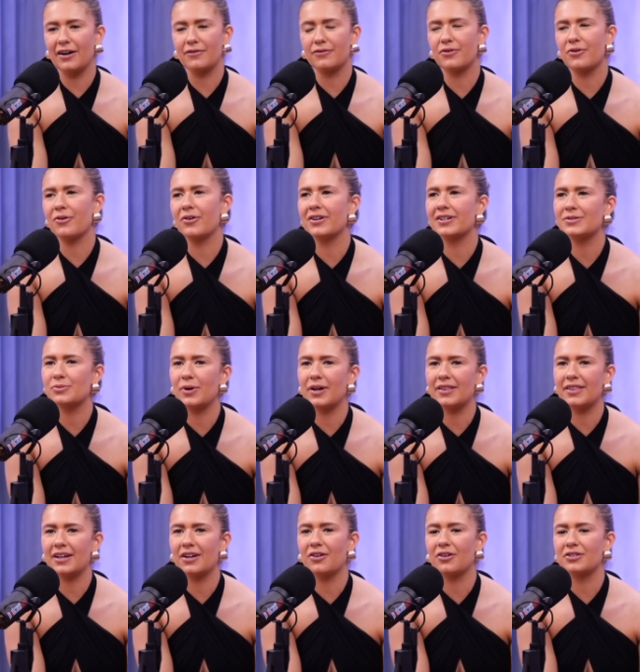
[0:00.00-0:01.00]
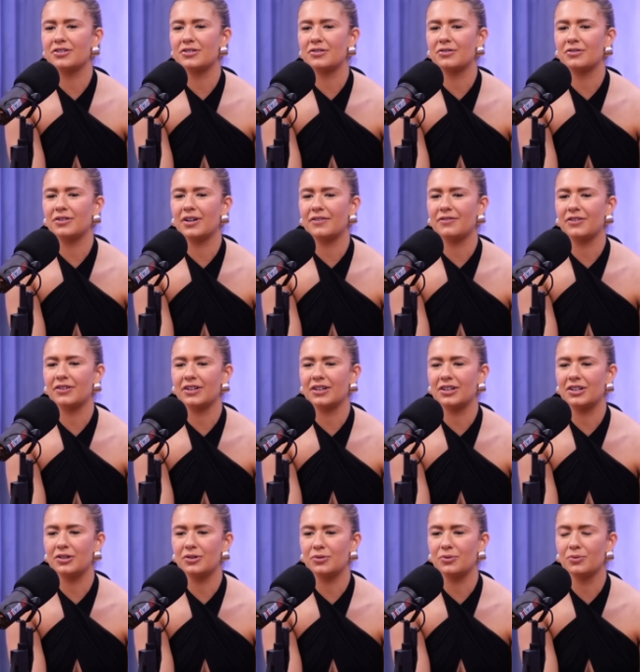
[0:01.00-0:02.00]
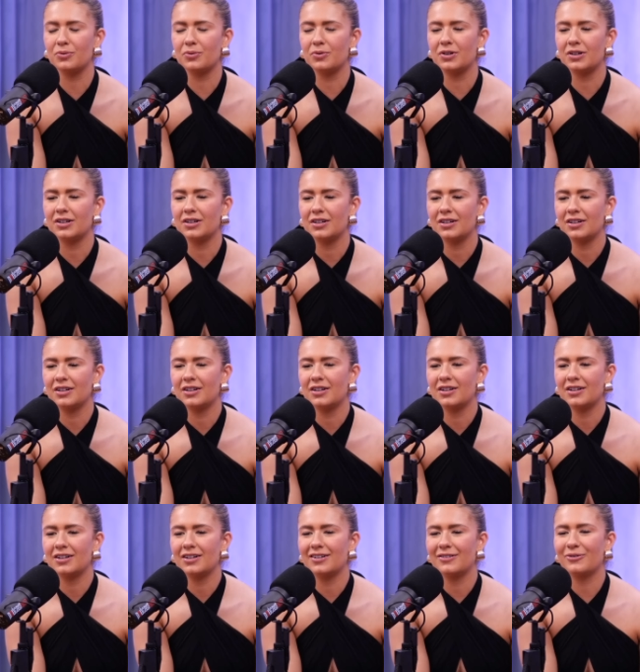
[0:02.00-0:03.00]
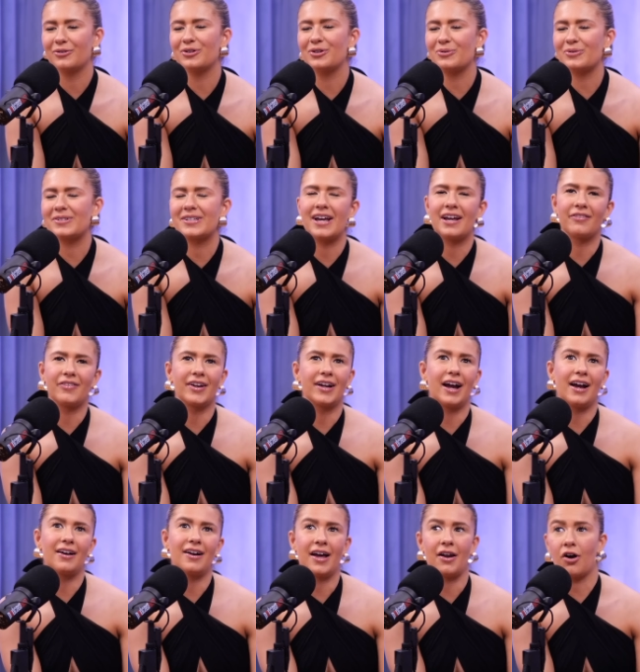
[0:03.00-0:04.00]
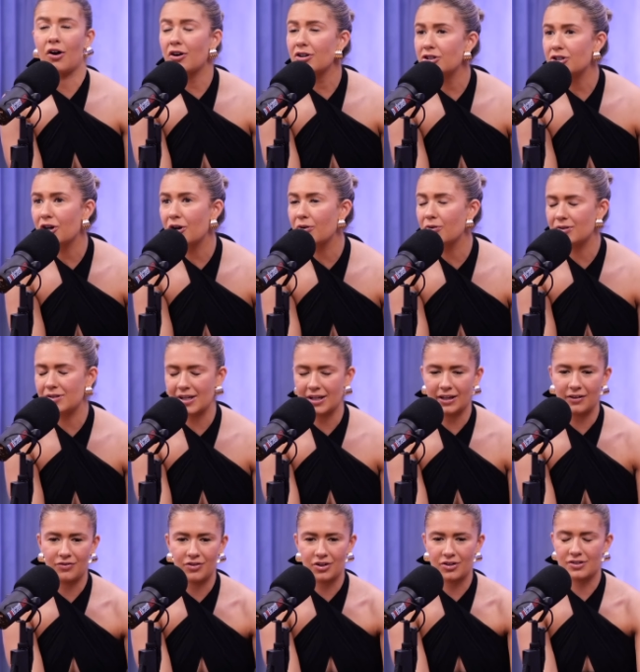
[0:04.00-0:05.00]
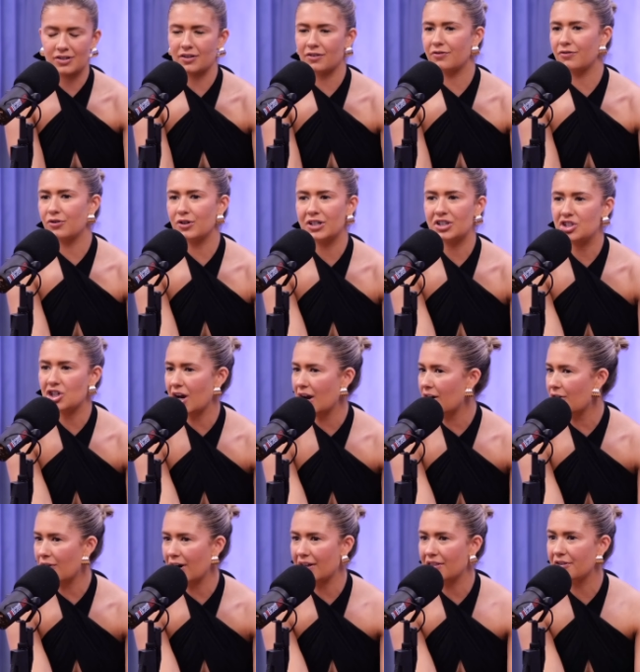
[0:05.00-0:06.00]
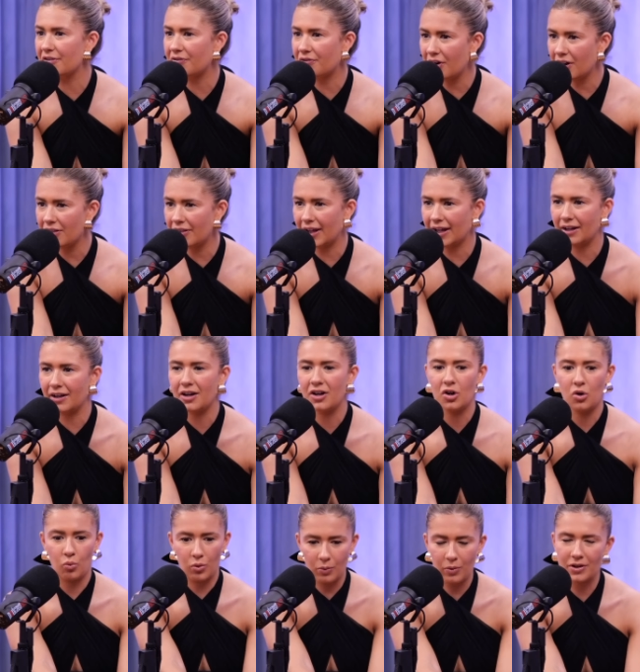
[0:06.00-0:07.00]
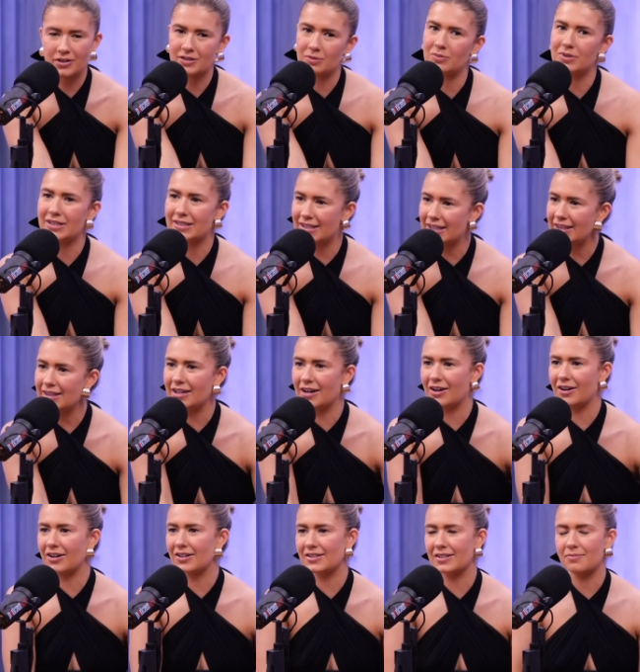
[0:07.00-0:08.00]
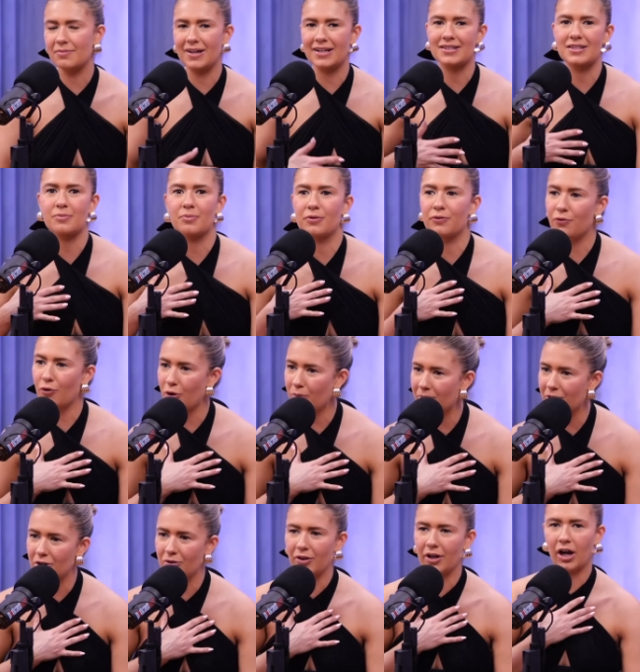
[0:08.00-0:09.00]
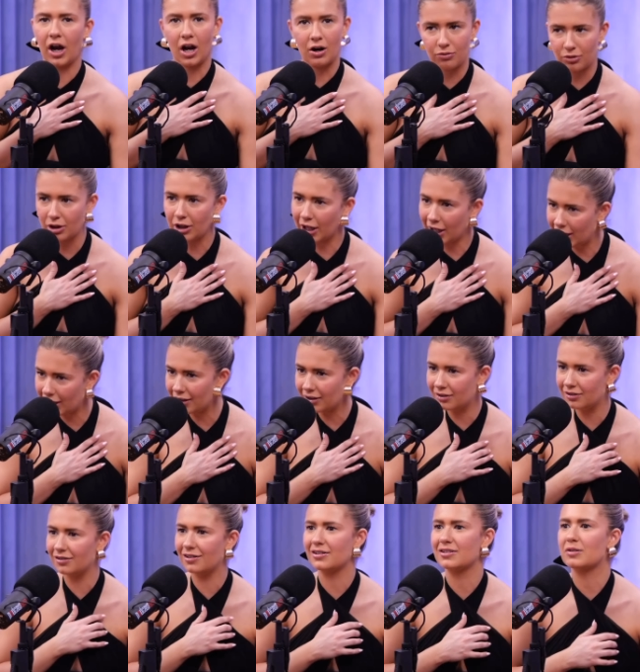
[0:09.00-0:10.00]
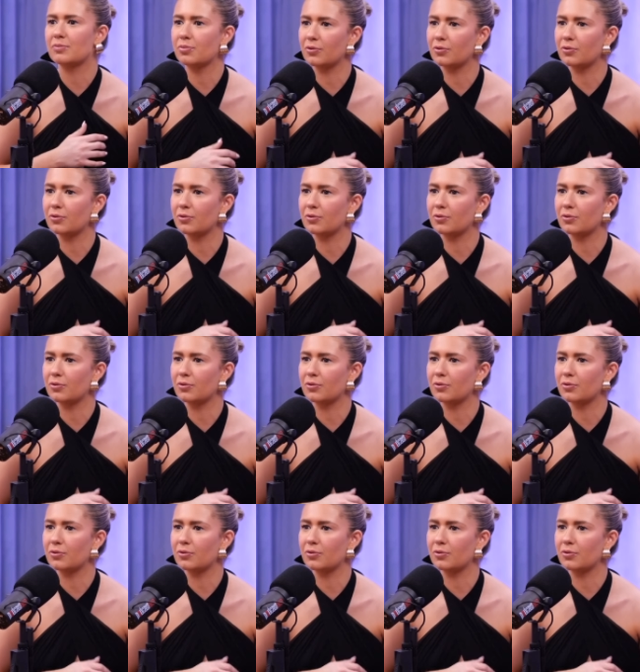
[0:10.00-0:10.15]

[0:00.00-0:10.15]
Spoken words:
course. Well, I think also, I feel like you were saying, like, at our shows, like, if there's a free chair right in the front, like, we want someone to sit there because it makes the performer, you're like, I relate as a performer.